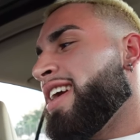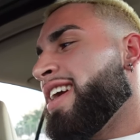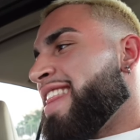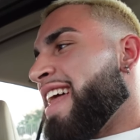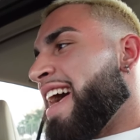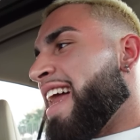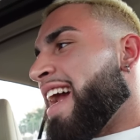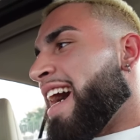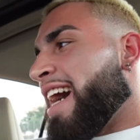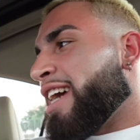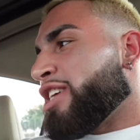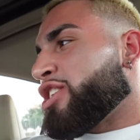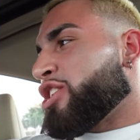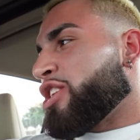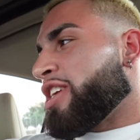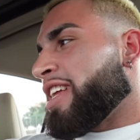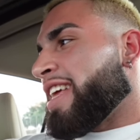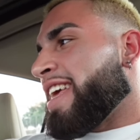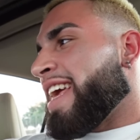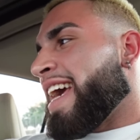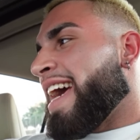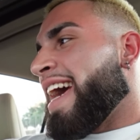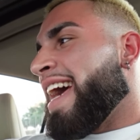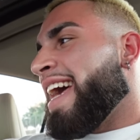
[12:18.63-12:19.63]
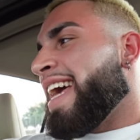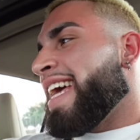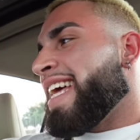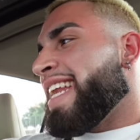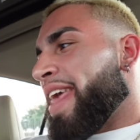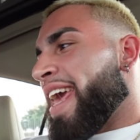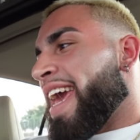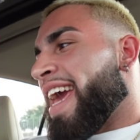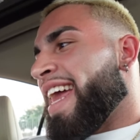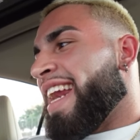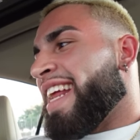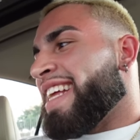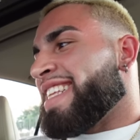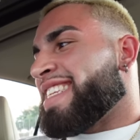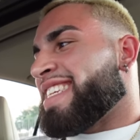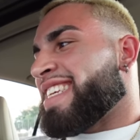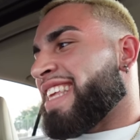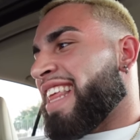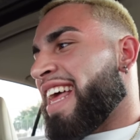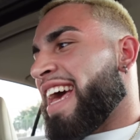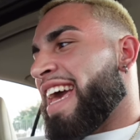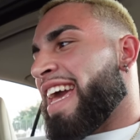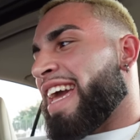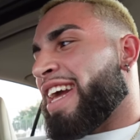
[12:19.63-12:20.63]
that I should get and it's
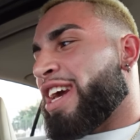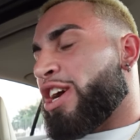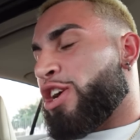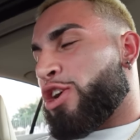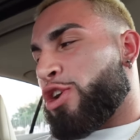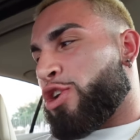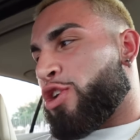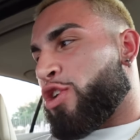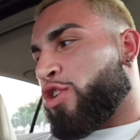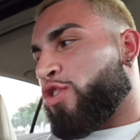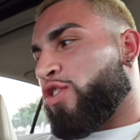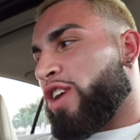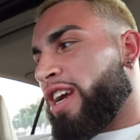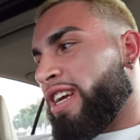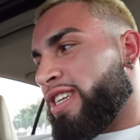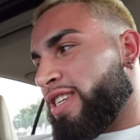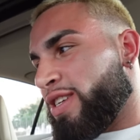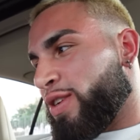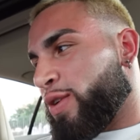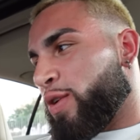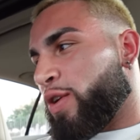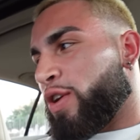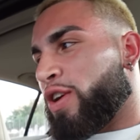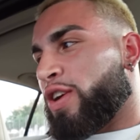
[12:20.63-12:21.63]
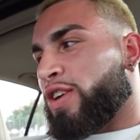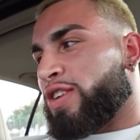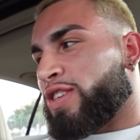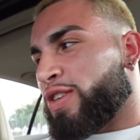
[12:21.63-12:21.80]
like a crazy order.